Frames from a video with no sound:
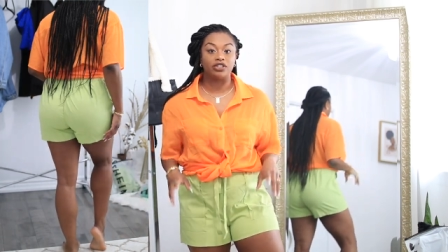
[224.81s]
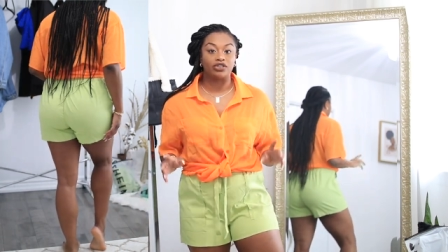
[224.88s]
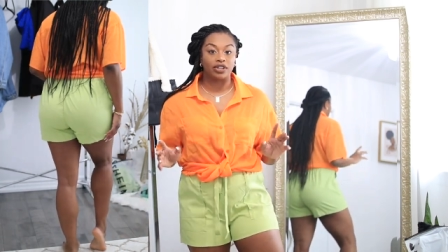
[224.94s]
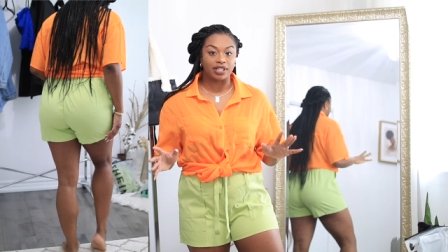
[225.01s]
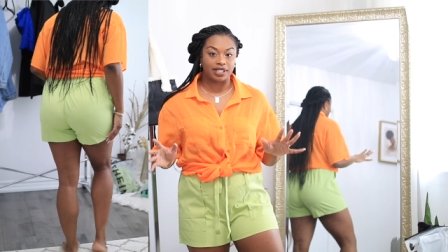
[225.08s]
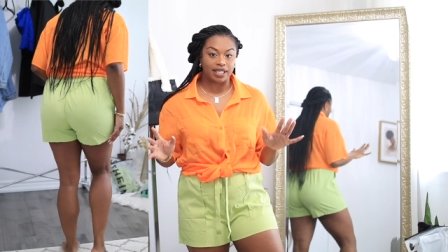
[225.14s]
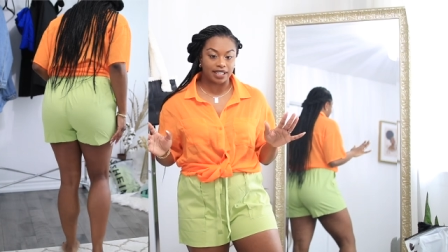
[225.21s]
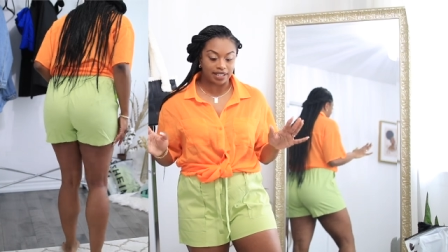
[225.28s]

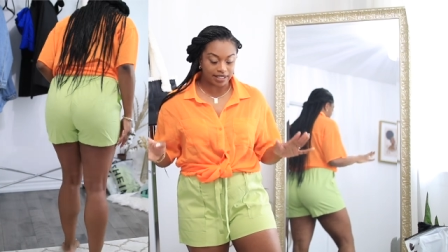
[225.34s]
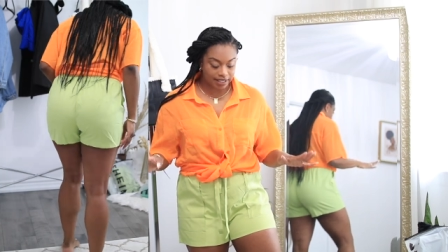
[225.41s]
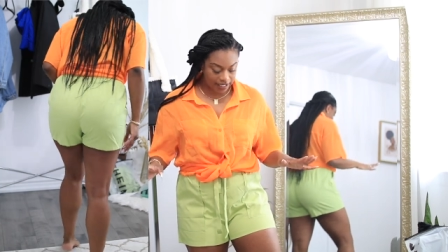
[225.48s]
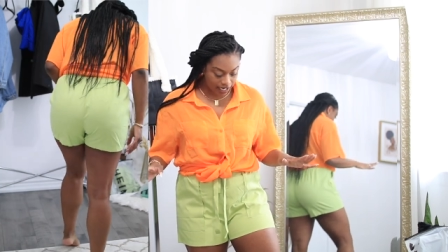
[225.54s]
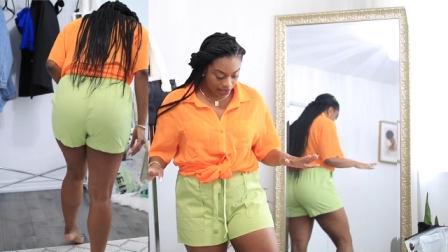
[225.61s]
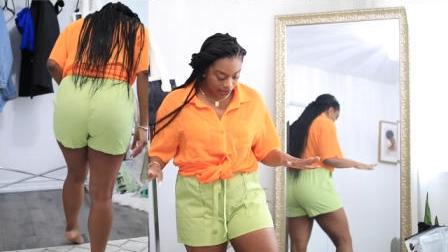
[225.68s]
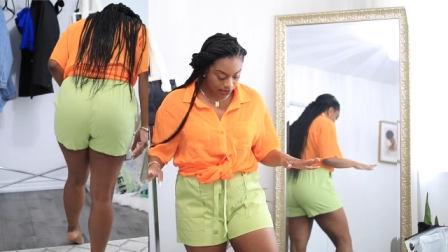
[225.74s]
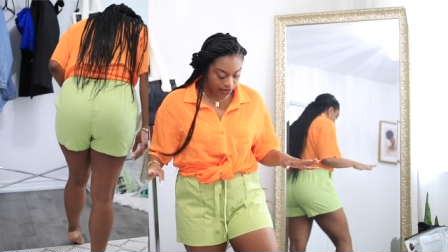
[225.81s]
dress it
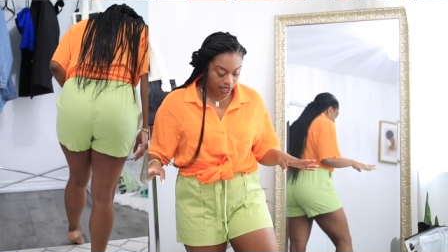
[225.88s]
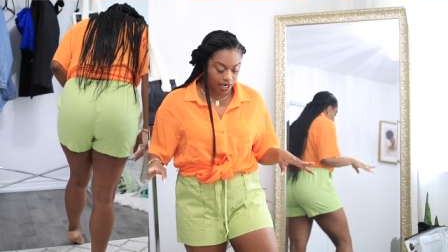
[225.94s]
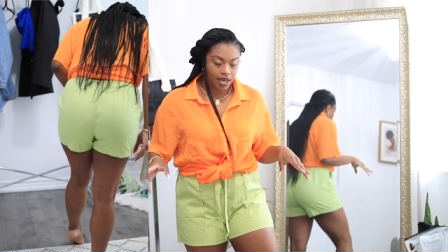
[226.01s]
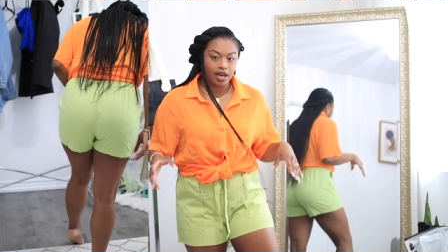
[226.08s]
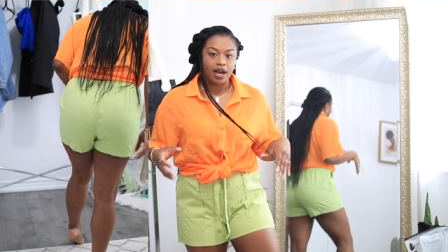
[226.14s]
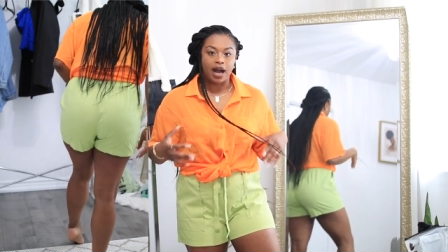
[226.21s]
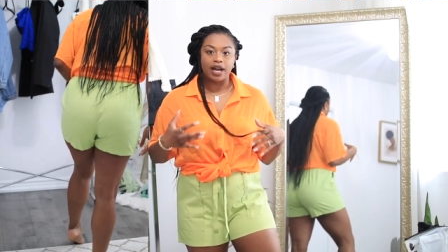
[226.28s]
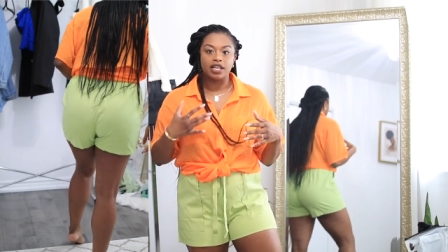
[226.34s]
down.
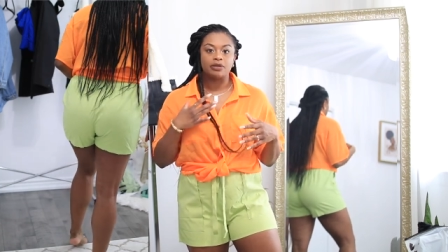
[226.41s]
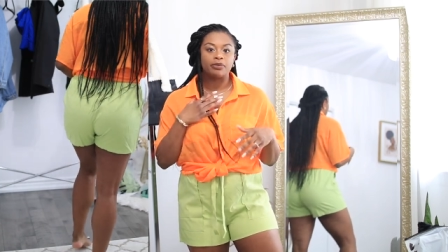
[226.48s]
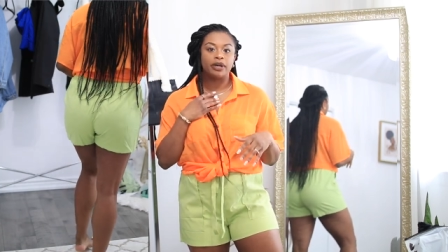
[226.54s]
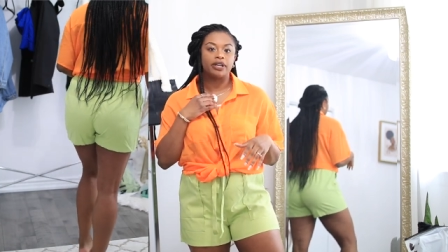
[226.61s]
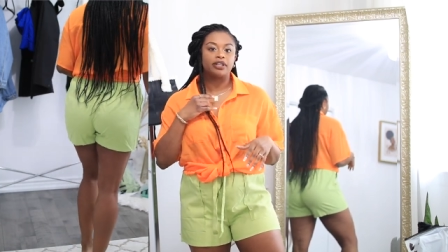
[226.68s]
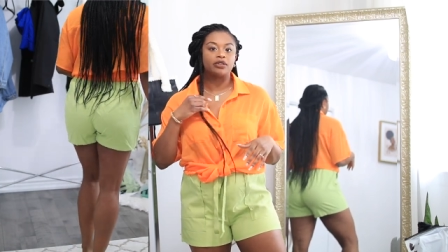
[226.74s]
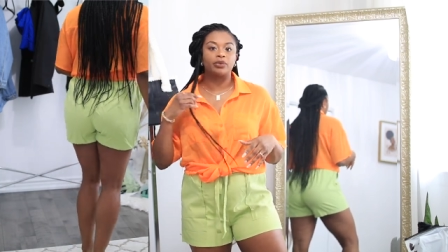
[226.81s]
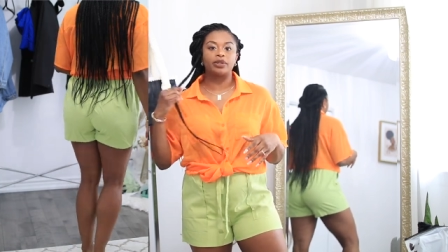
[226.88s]
I just
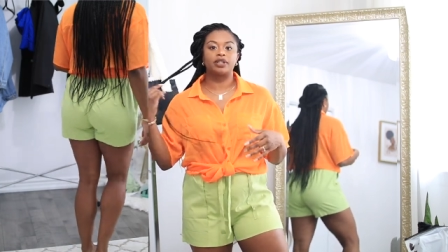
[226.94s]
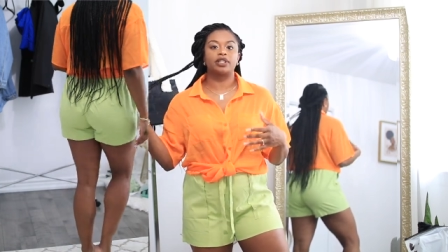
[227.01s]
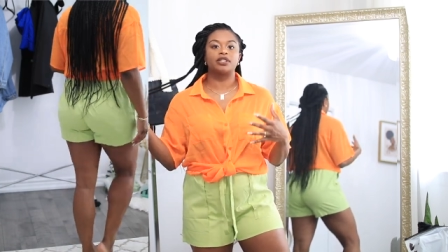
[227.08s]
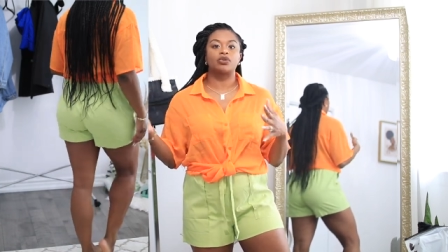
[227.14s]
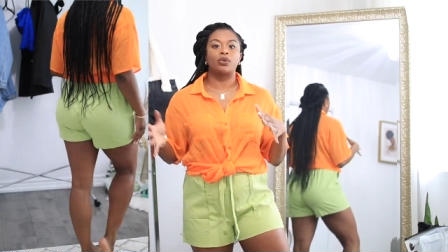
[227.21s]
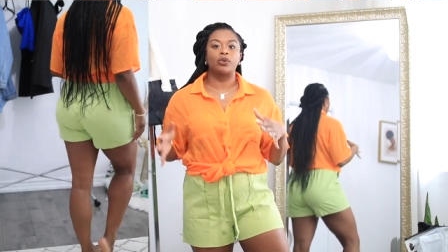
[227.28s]
paired it with this